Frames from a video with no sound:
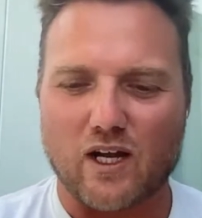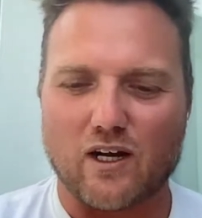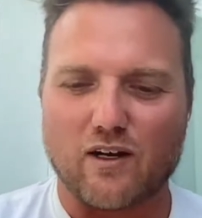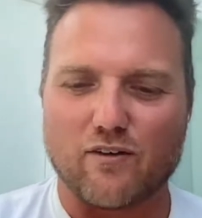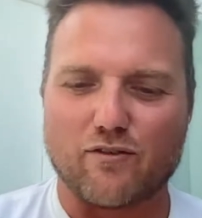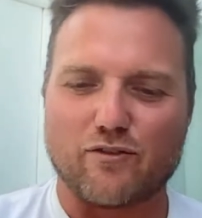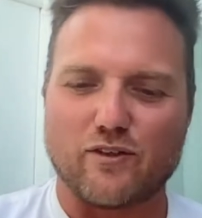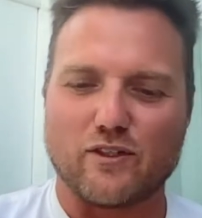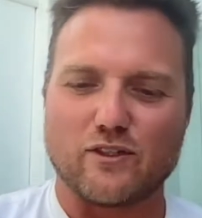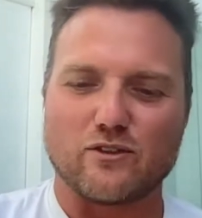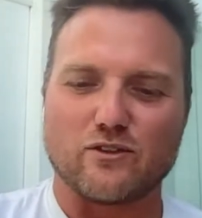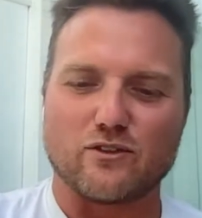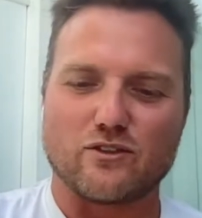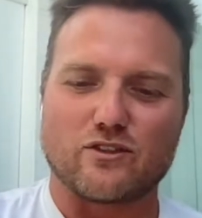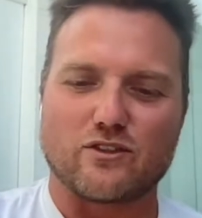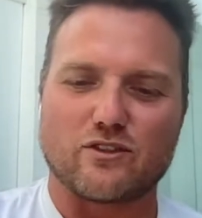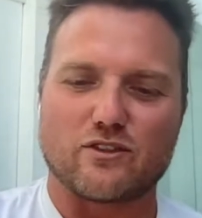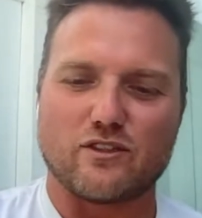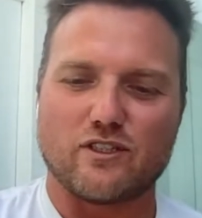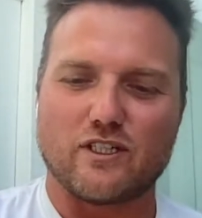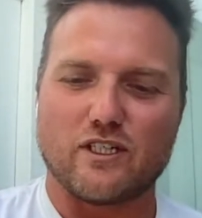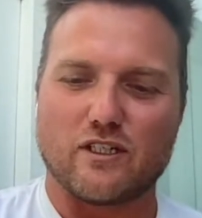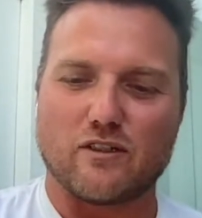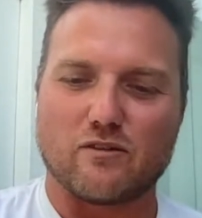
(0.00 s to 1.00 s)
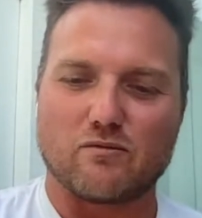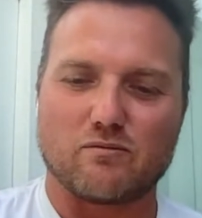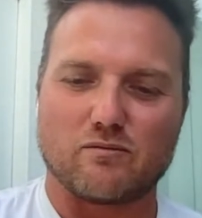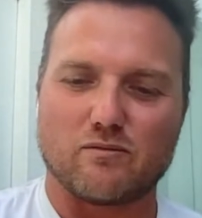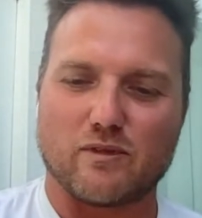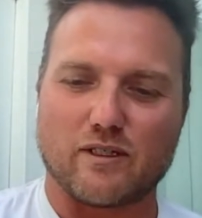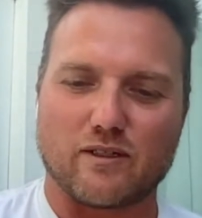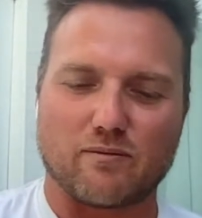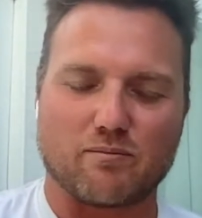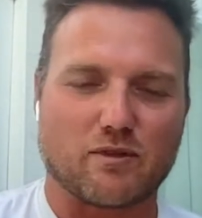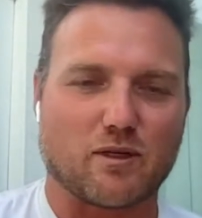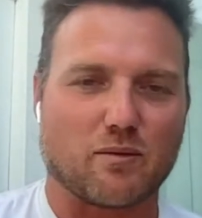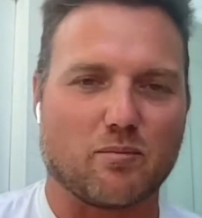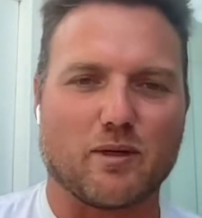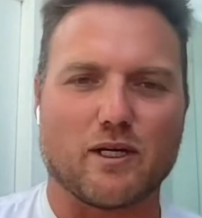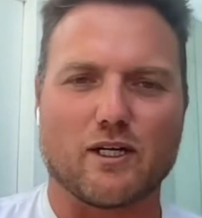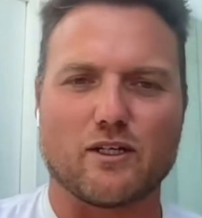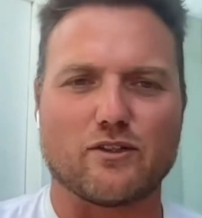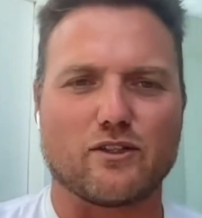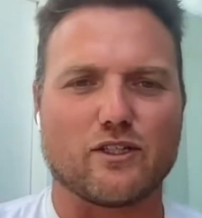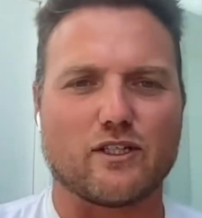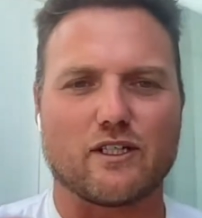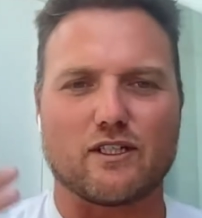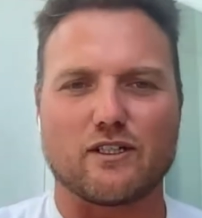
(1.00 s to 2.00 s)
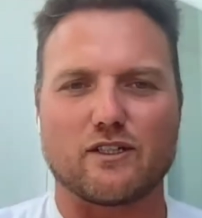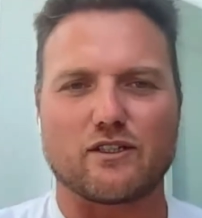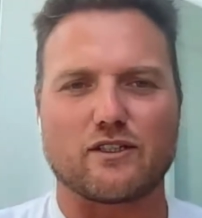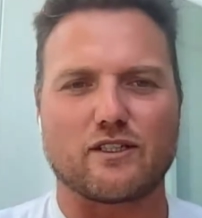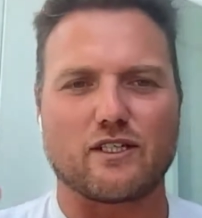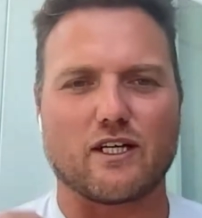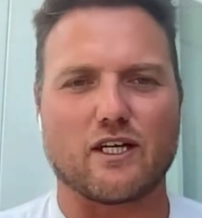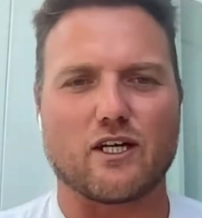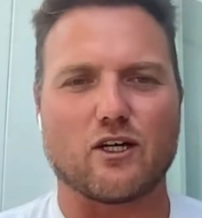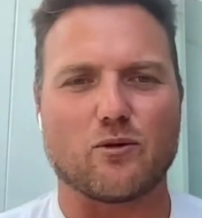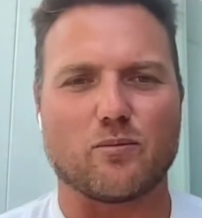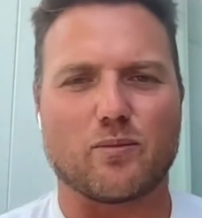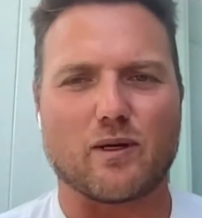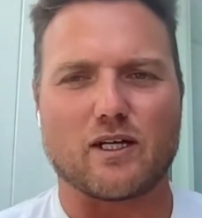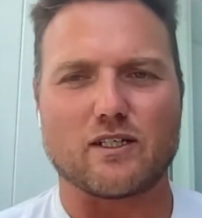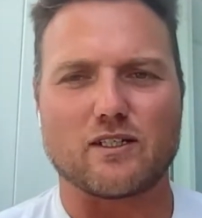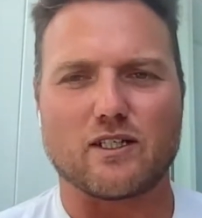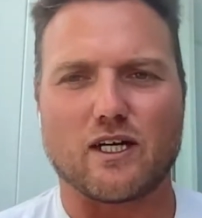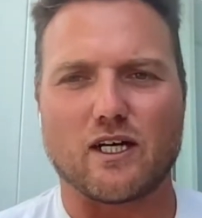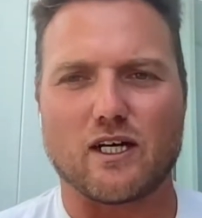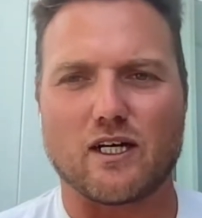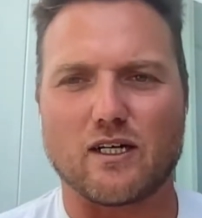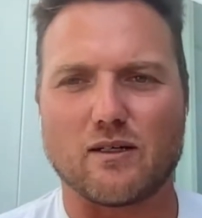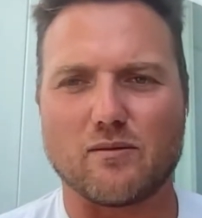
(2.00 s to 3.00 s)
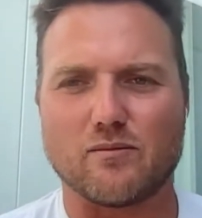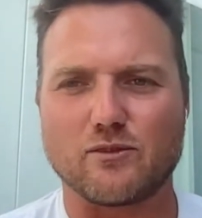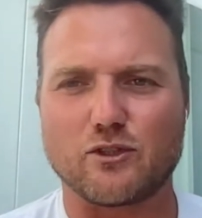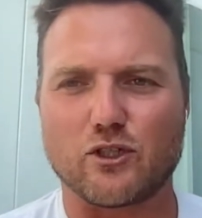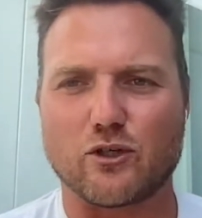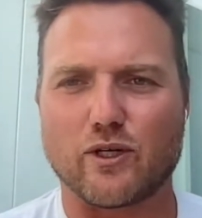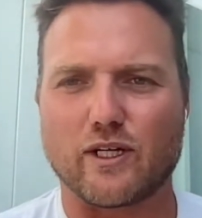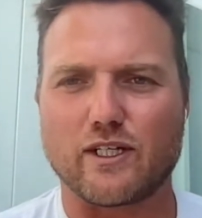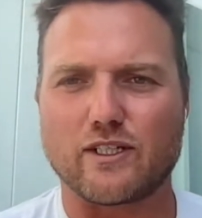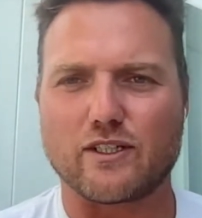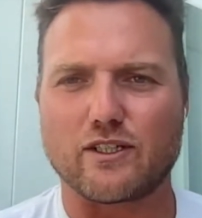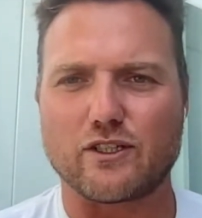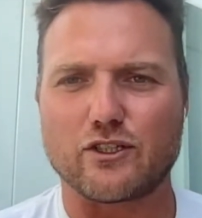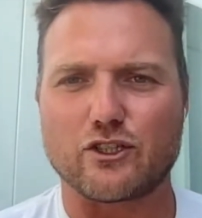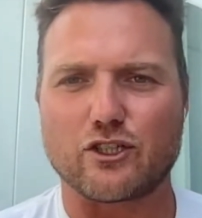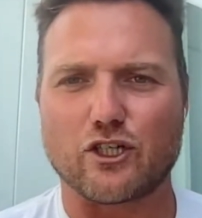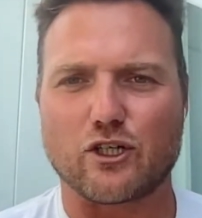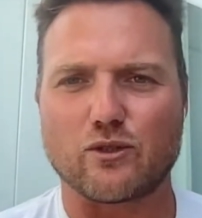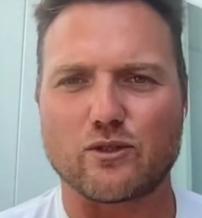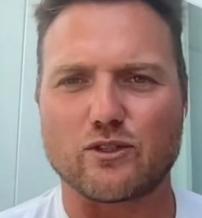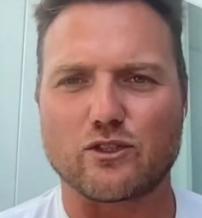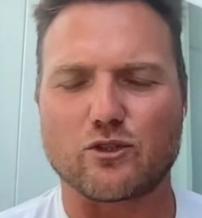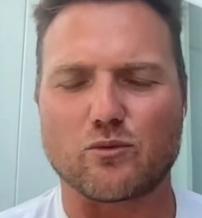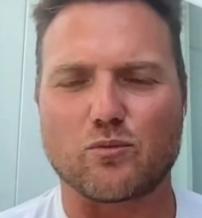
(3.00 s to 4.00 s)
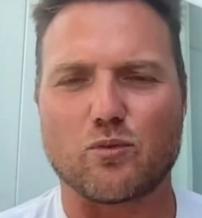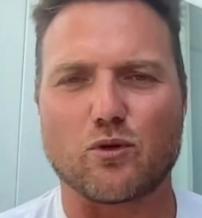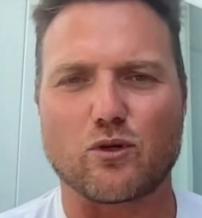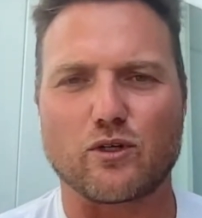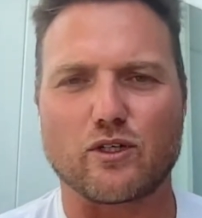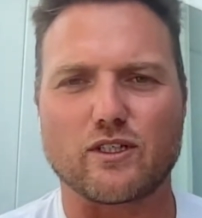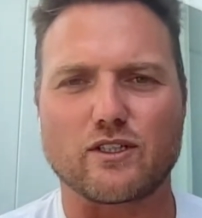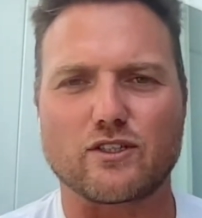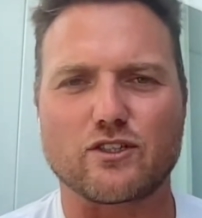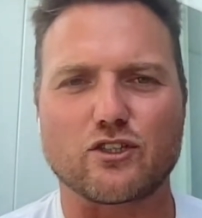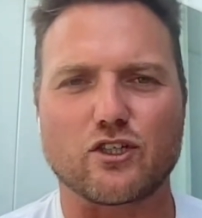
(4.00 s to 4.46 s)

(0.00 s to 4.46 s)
feels, being compelled to help out, donate to the show and support us.